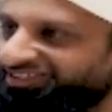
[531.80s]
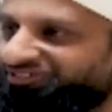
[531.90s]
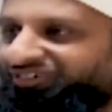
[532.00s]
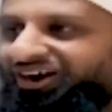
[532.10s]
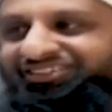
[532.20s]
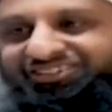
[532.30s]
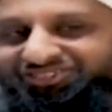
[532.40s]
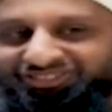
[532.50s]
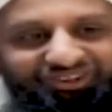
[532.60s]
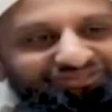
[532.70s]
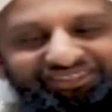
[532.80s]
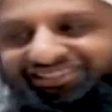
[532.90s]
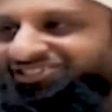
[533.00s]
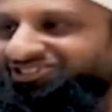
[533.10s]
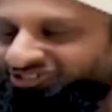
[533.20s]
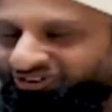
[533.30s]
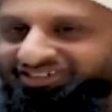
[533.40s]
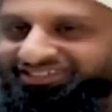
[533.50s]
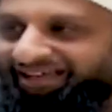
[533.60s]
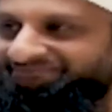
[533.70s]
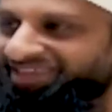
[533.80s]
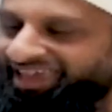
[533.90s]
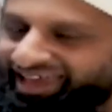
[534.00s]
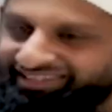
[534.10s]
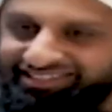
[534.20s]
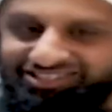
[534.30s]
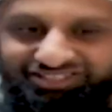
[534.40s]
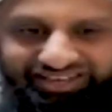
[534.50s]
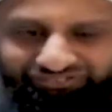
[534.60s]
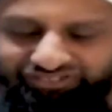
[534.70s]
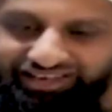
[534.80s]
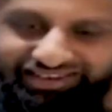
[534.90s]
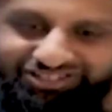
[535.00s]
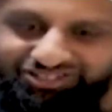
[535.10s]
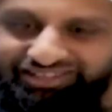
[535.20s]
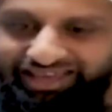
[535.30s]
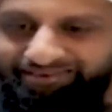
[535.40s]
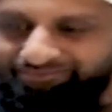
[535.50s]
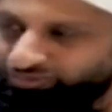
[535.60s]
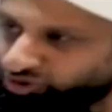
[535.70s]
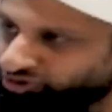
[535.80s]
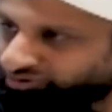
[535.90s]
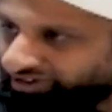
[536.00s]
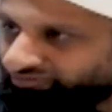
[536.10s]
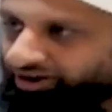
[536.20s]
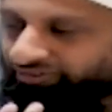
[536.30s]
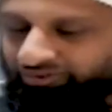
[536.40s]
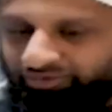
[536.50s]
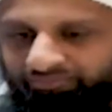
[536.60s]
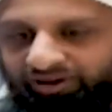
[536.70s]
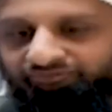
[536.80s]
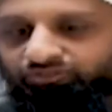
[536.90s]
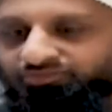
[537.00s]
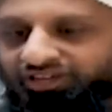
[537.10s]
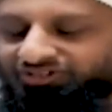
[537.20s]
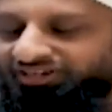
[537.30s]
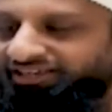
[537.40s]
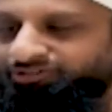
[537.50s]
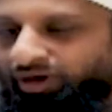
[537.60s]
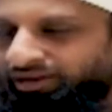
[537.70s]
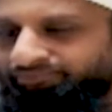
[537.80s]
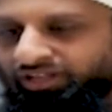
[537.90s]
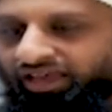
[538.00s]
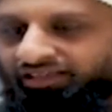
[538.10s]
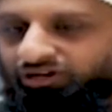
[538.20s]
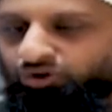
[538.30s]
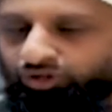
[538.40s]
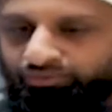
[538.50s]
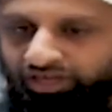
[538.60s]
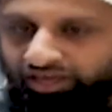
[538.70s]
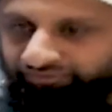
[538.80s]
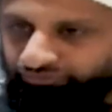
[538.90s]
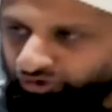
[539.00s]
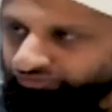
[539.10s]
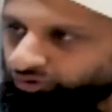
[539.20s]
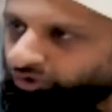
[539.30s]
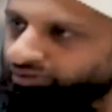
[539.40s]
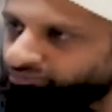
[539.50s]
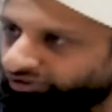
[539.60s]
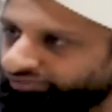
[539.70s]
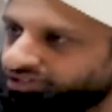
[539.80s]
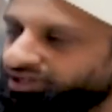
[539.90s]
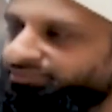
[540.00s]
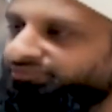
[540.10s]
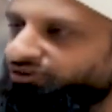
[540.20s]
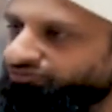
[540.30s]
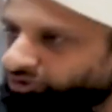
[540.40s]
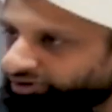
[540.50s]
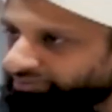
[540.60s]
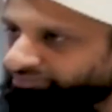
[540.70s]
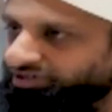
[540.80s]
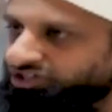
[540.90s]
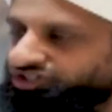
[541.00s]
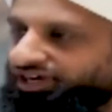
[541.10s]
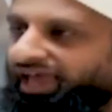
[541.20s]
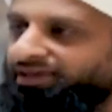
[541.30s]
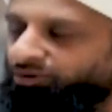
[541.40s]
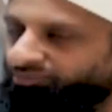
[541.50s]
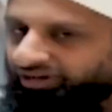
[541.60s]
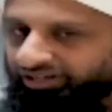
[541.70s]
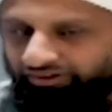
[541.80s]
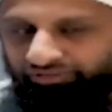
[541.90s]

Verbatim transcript: the father just comes and he destroys that. Allah. And this is definitely a lesson that we should give uh, from our platform here today as well, that look, if you've told a Molvi Sahib, if you've told a preacher, a Muballigh